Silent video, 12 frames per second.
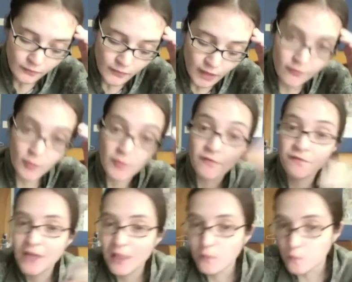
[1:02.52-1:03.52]
from a
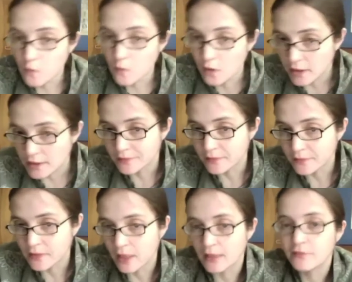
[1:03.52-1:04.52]
film world
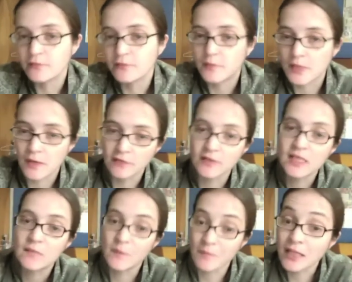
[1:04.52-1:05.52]
kind of perspective,
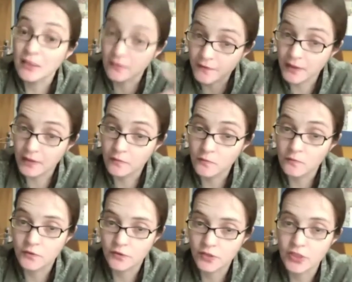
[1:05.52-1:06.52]
experimental film
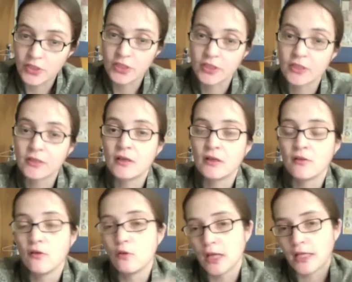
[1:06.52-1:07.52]
tradition,
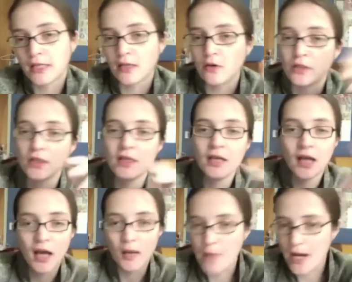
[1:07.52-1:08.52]
or like they call it,
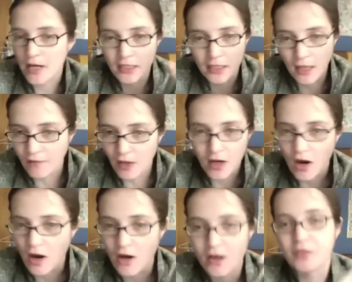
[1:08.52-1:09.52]
American
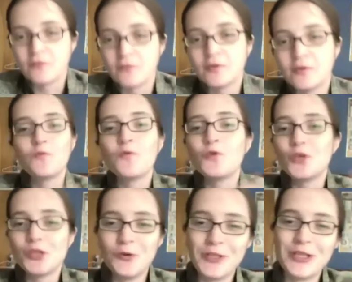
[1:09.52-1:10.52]
avant-garde, or whatever words
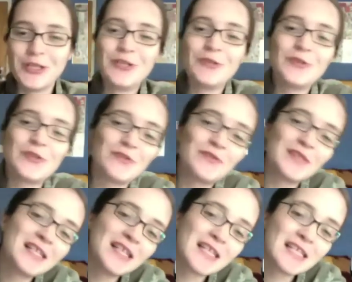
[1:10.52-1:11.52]
you want to use of the
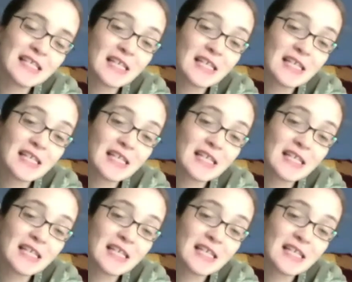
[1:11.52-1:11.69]
60s.